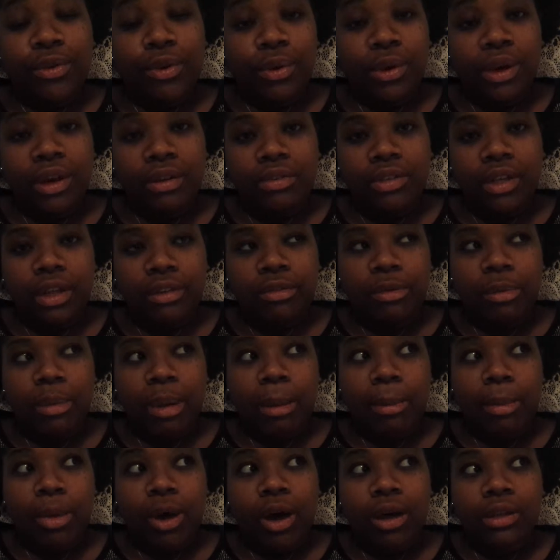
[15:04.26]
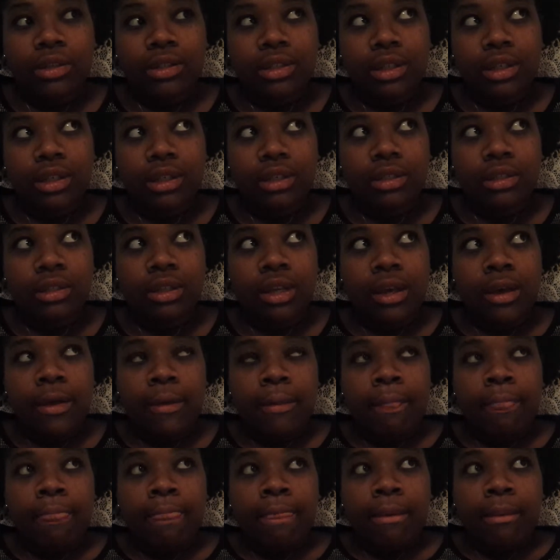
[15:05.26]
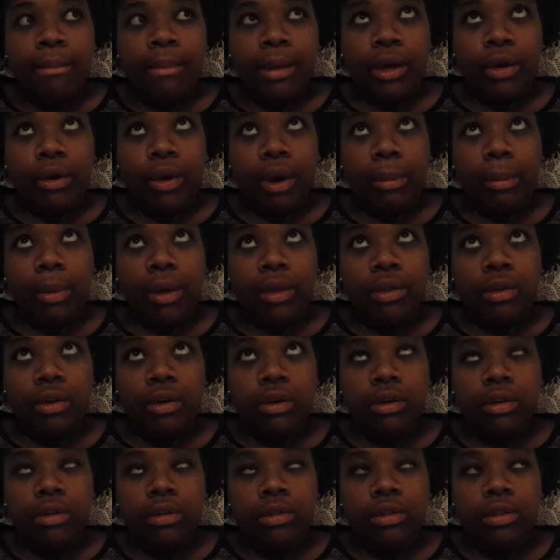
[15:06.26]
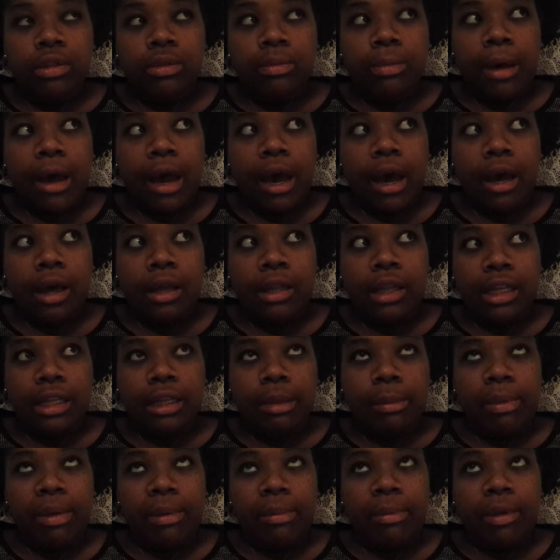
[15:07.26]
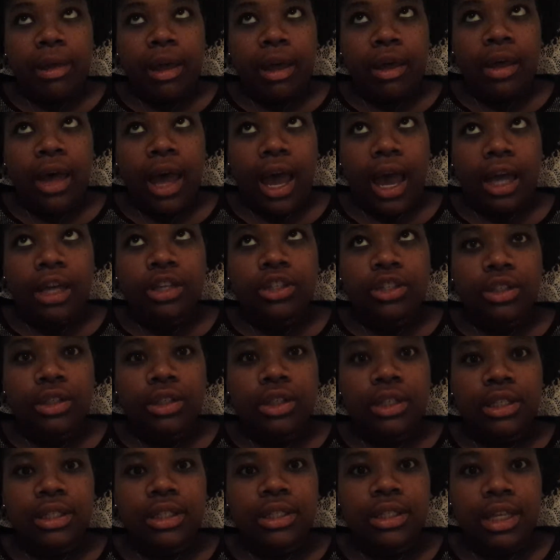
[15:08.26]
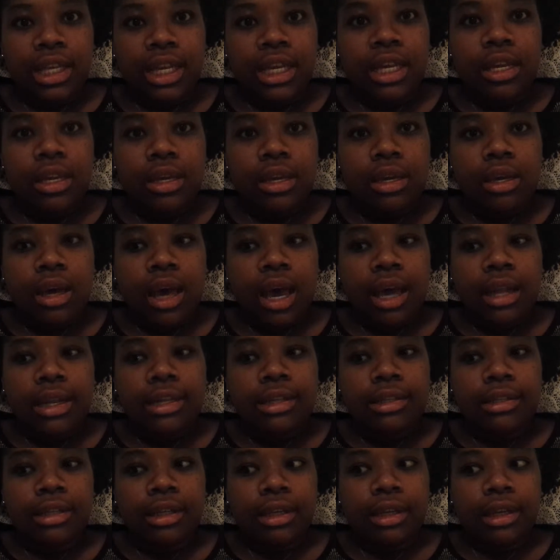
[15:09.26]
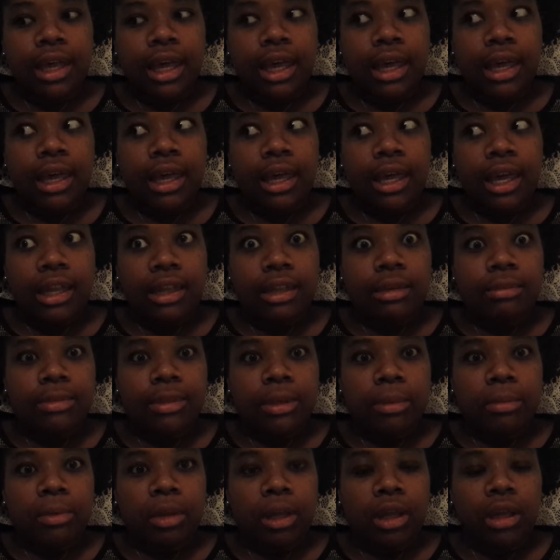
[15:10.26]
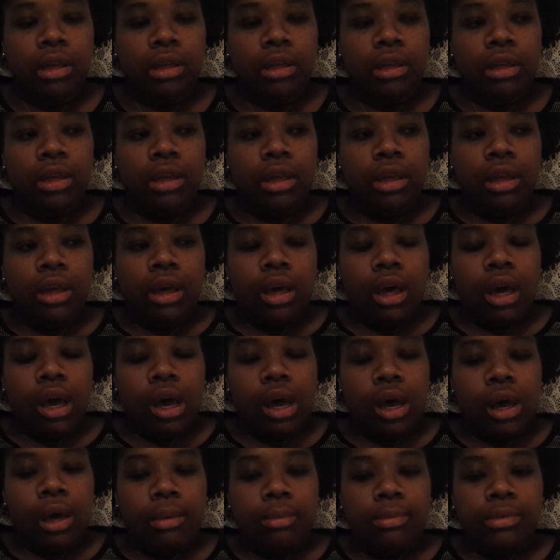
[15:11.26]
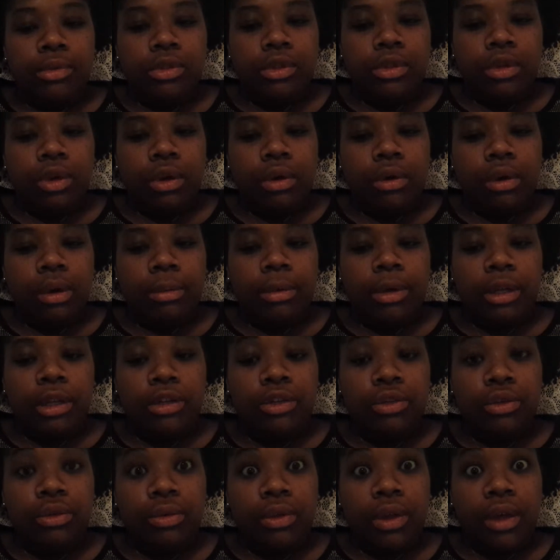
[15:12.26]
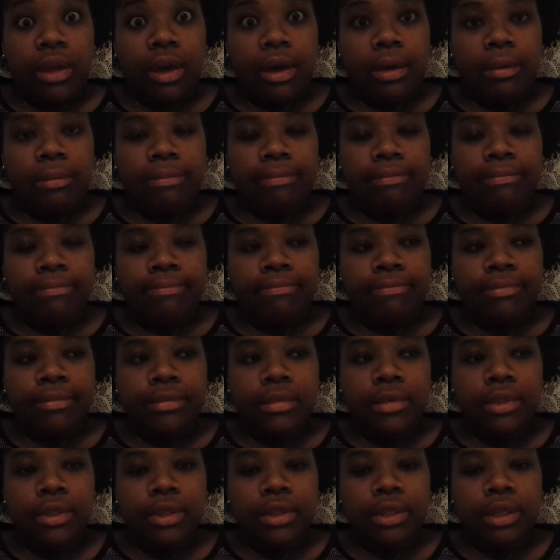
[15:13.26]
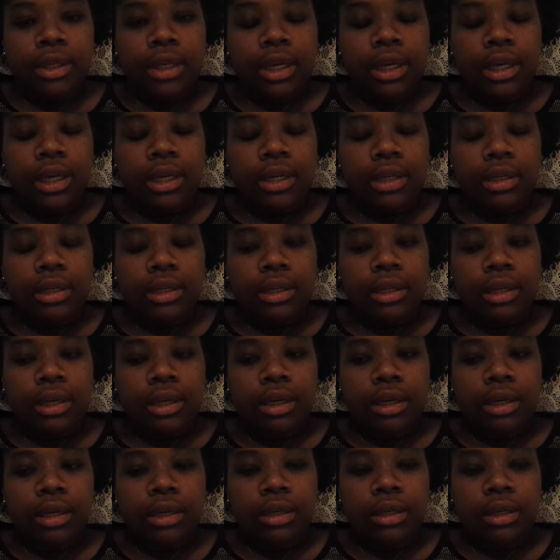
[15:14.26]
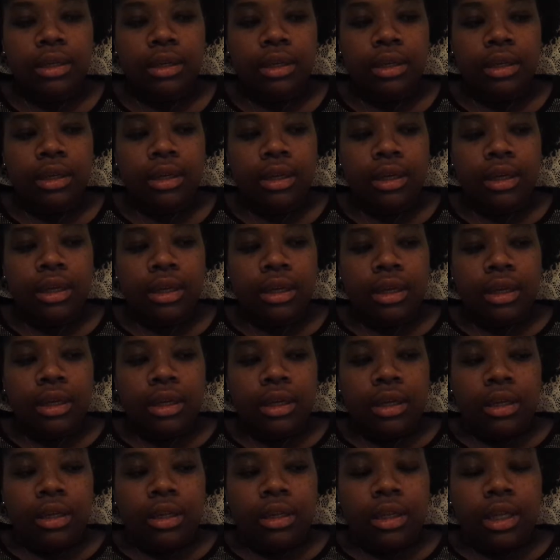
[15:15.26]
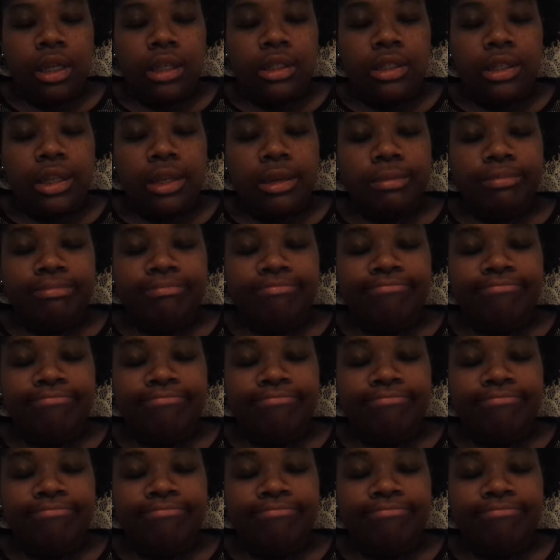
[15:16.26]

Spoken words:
few gifts, like for my bosses, my grandmothers, my aunt, like the people I'll actually see. I need to like get them something. So I'm gonna do that. And that's